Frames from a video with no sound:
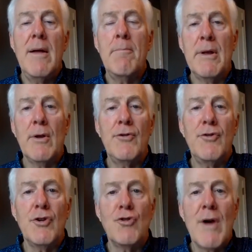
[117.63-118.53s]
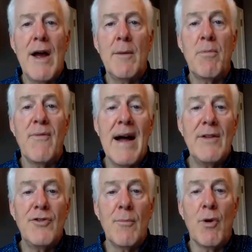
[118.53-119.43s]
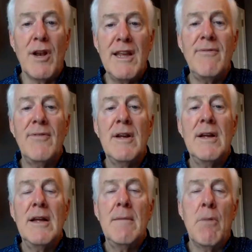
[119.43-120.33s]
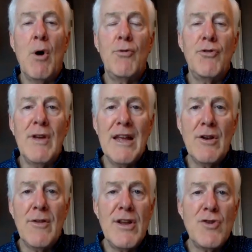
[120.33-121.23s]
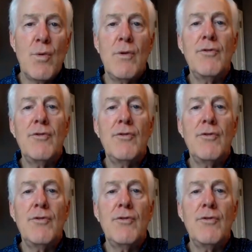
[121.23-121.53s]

bills to try to provide some relief, both to individuals